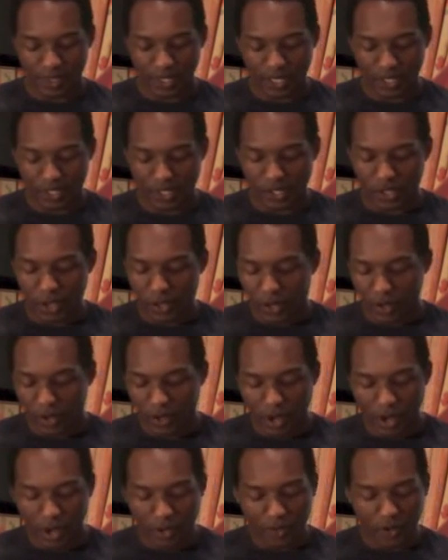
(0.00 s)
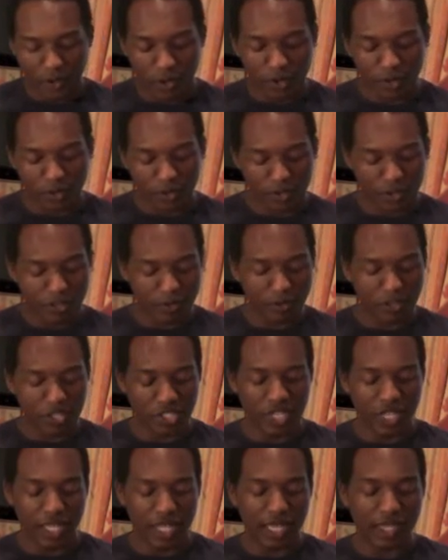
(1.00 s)
So I've got some
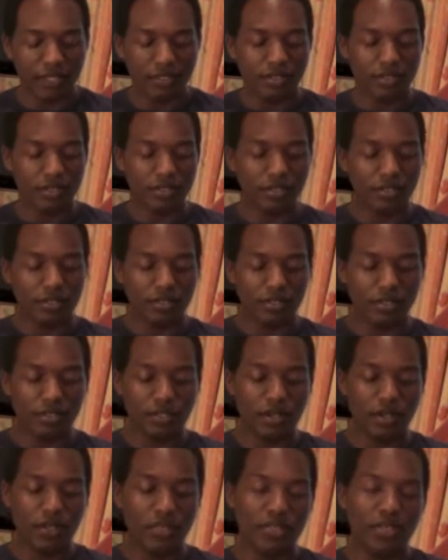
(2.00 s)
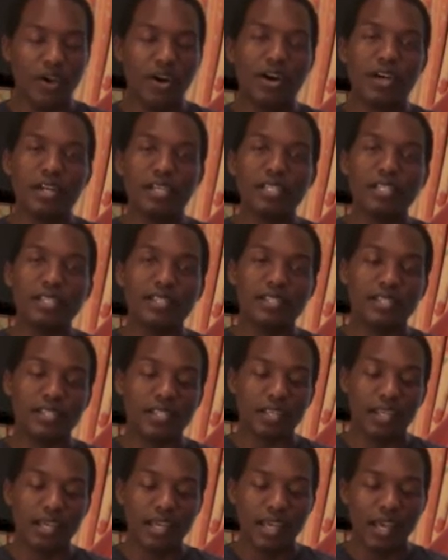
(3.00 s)
chicken thighs,
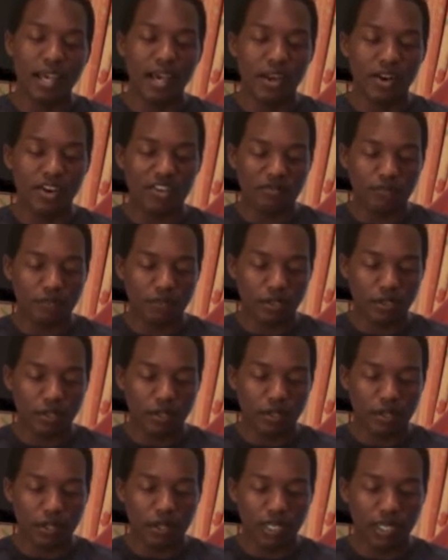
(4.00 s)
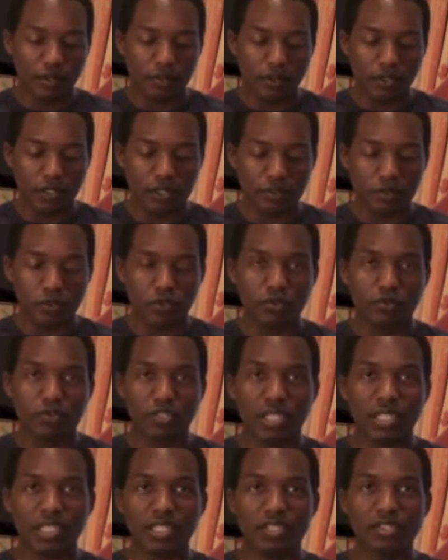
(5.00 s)
and I've lightly put some sort of
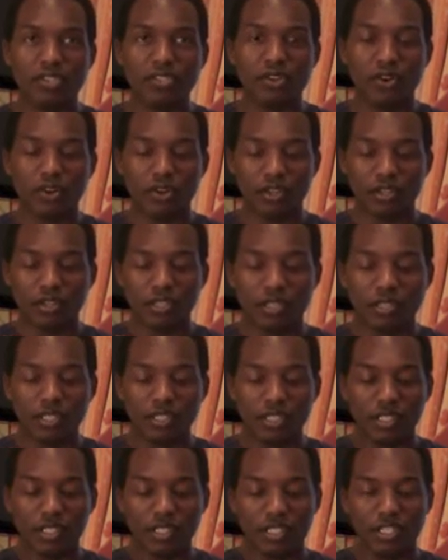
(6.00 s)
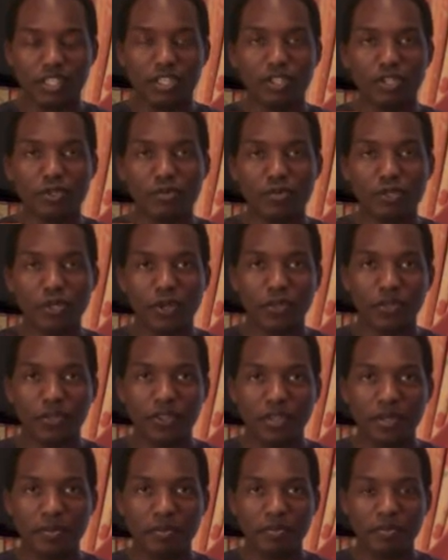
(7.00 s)
chicken stock cubes on
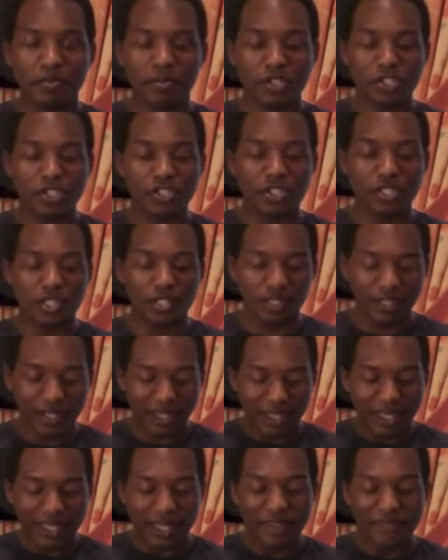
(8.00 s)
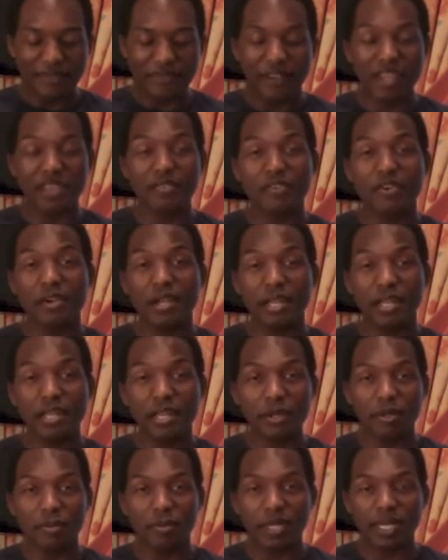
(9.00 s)
them just to flavour it a
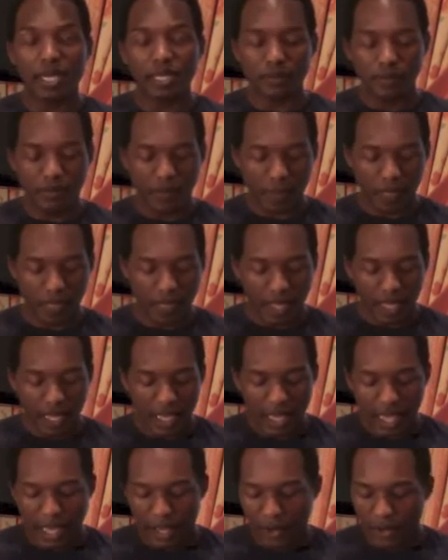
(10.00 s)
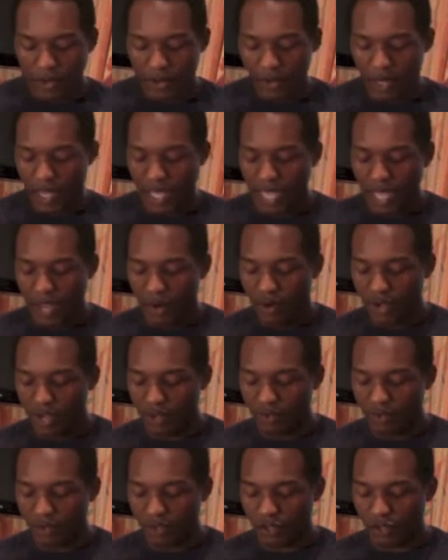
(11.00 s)
little bit. And on here
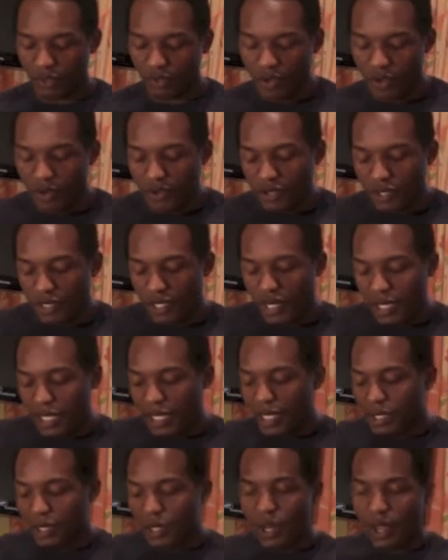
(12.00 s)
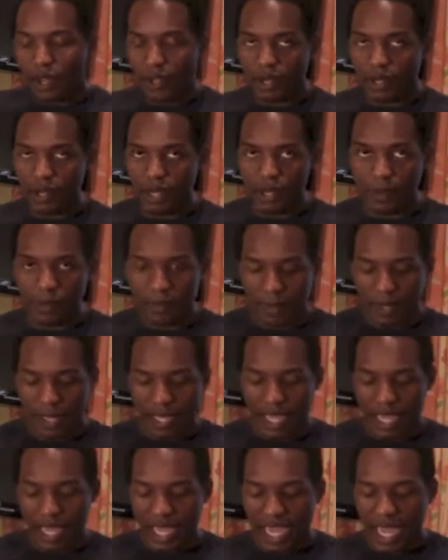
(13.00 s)
I've sort of done a little line up,
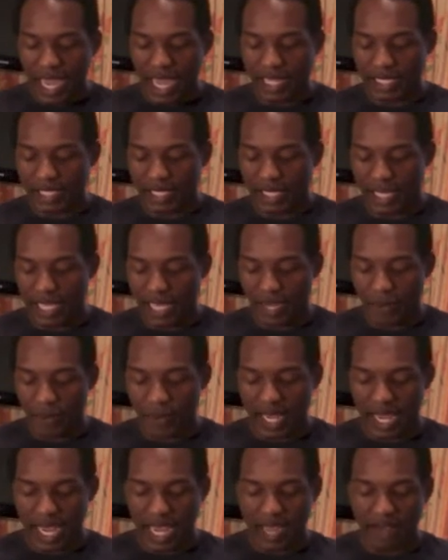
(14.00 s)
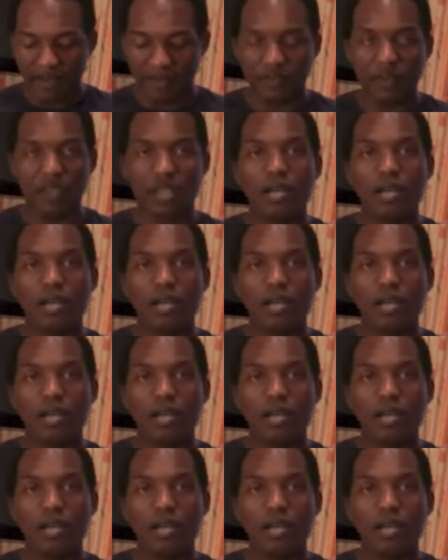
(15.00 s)
and here we have